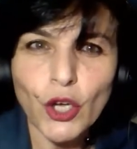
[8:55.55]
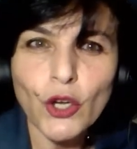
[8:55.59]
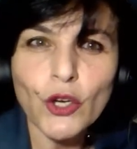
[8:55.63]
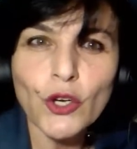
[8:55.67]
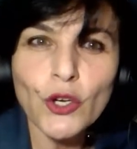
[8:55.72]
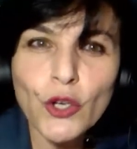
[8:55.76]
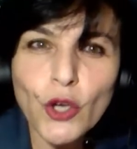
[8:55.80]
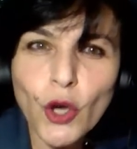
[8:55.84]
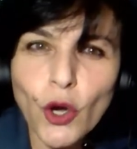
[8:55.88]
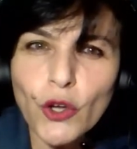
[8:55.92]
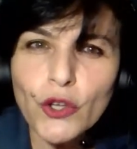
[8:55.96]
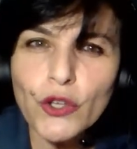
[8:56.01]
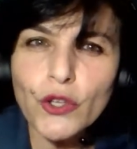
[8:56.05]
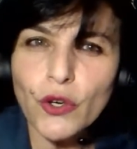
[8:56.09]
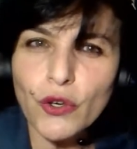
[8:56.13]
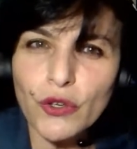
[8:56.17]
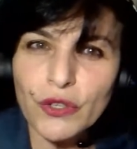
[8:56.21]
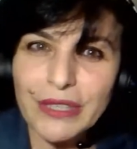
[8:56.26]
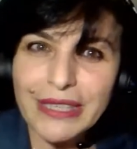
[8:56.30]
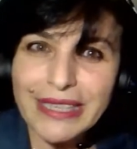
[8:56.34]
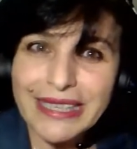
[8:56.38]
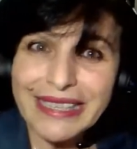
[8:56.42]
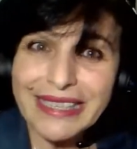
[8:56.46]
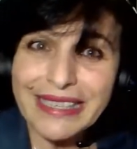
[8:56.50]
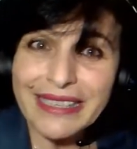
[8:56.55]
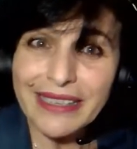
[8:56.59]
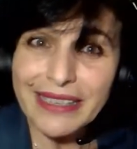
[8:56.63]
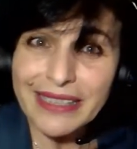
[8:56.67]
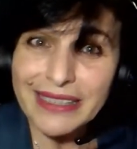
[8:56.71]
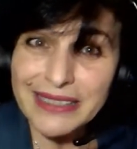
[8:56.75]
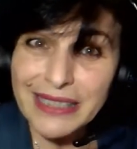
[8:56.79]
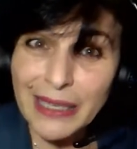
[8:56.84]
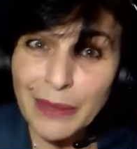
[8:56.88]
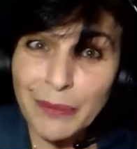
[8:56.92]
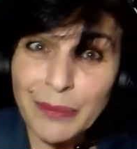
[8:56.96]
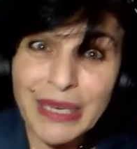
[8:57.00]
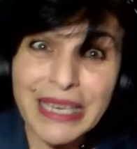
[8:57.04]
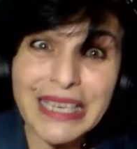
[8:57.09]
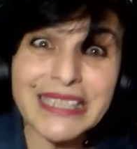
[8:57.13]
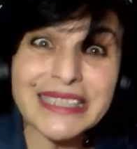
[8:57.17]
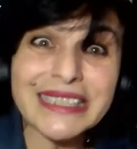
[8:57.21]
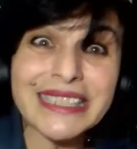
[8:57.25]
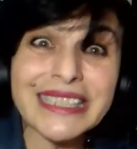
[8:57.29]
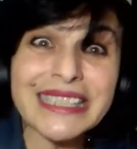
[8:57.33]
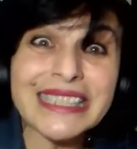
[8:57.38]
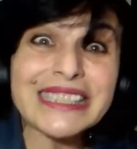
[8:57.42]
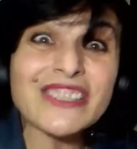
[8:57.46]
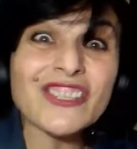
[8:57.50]
know your
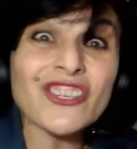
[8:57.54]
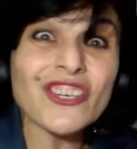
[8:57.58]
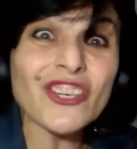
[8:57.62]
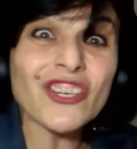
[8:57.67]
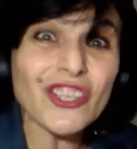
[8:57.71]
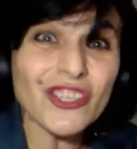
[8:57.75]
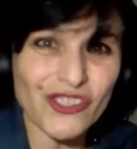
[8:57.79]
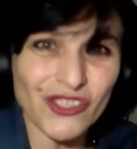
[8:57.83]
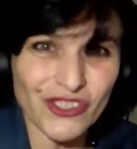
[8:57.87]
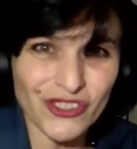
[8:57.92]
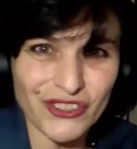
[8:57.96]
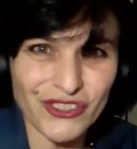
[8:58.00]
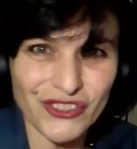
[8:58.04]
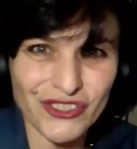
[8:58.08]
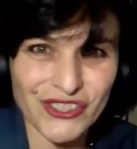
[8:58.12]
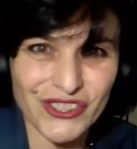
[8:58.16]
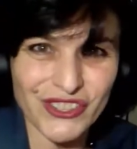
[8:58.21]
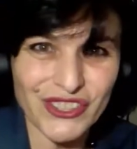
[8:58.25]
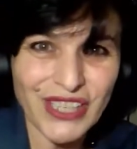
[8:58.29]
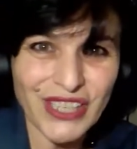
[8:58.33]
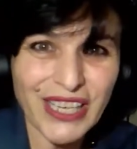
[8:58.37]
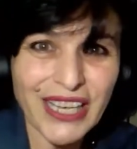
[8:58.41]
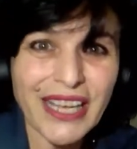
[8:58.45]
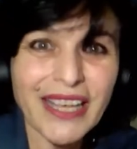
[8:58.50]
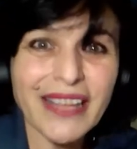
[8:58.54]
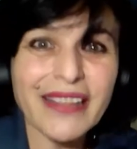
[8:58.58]
irritability triggers